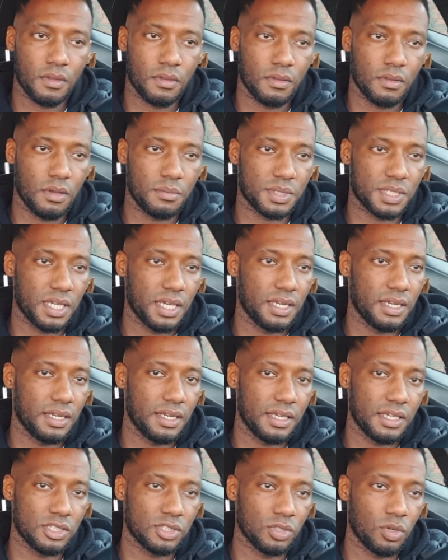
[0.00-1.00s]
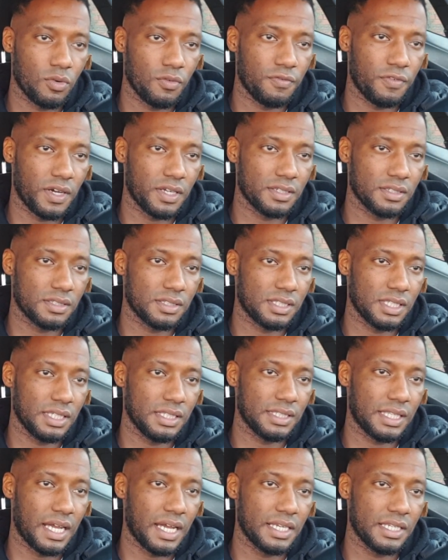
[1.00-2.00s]
you know I'm saying, it? It's no fun
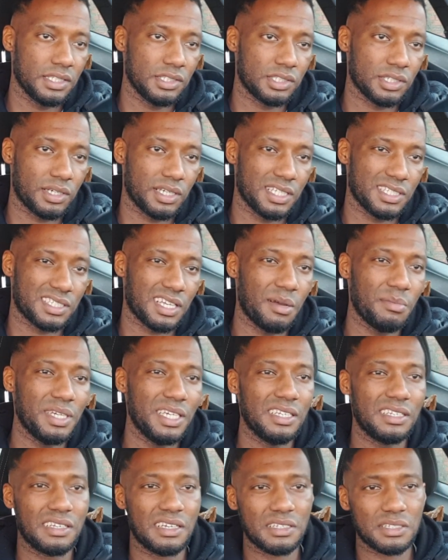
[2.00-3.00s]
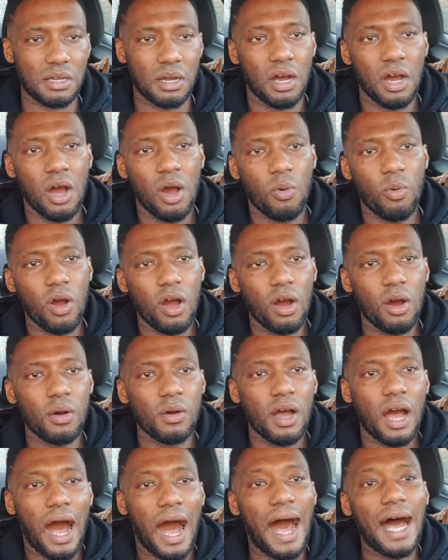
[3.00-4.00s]
sitting down in jail. And some idiots, well,
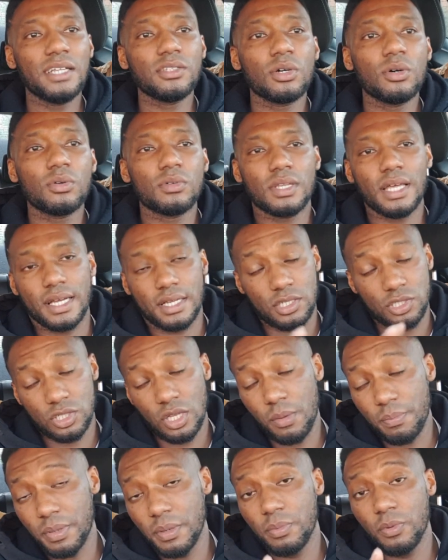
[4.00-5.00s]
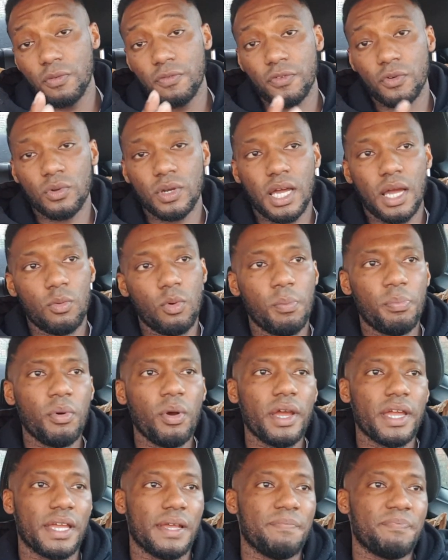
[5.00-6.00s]
I don't like, because some people feel like, well,
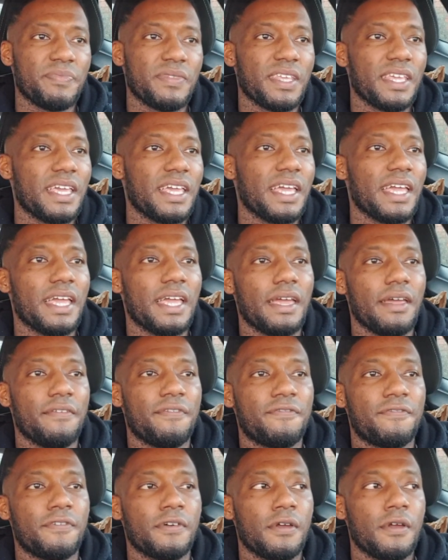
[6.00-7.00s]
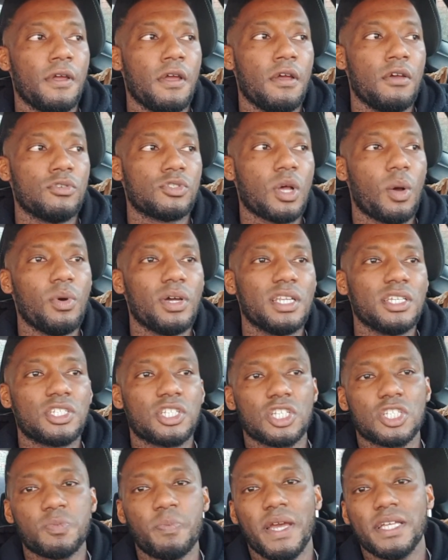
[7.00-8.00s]
boy, if someone is
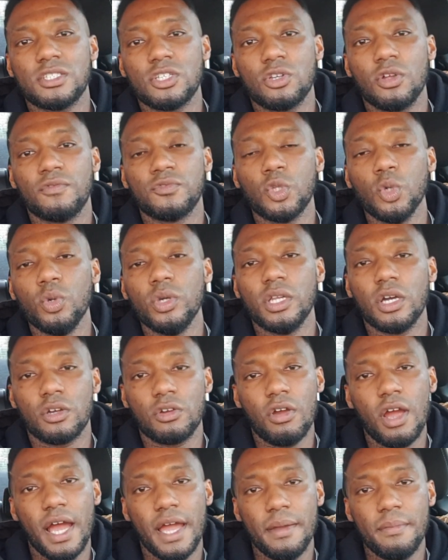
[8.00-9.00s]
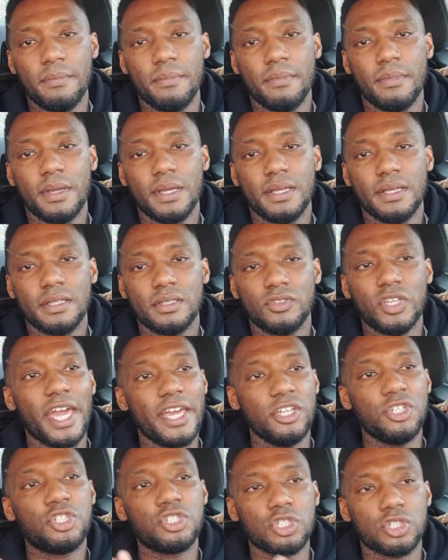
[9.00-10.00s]
suspected of doing a crime, yeah,
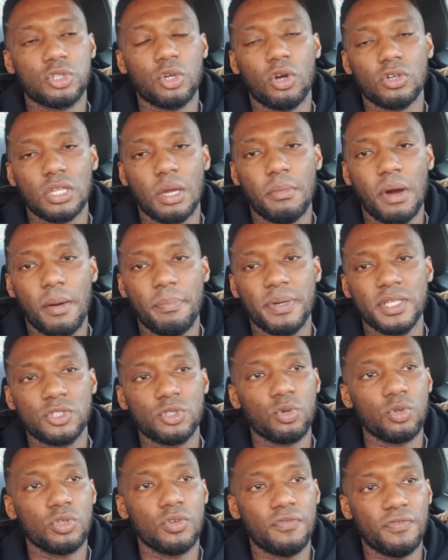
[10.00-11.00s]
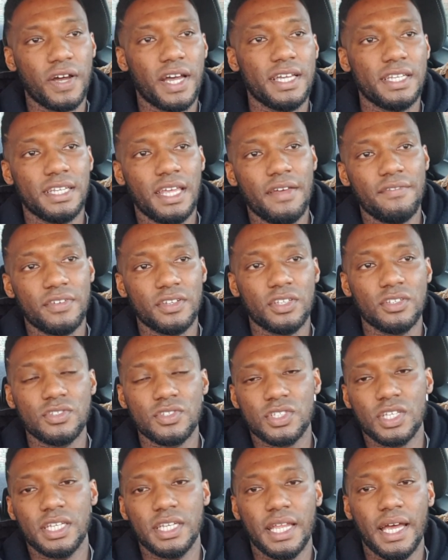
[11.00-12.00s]
you should just lock them up until you find
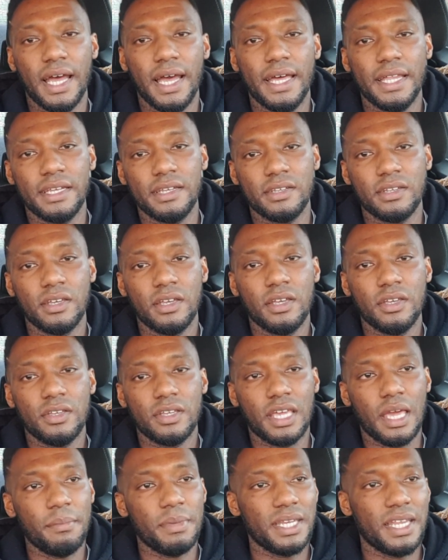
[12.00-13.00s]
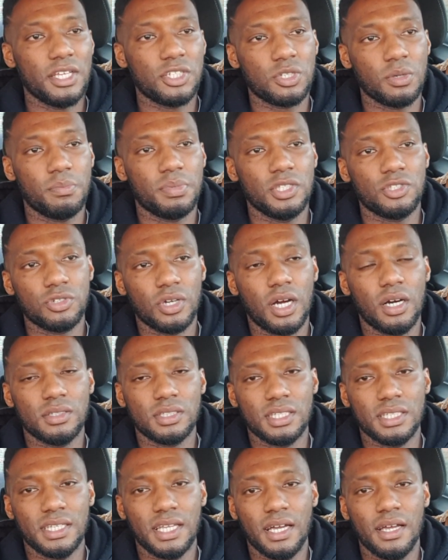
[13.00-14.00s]
evidence and that, and you get me, they should be trialed
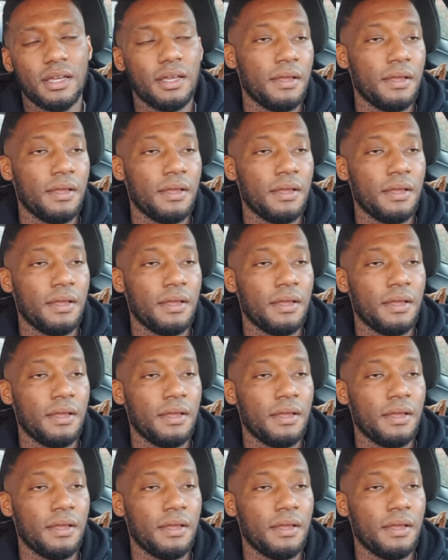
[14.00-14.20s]
and that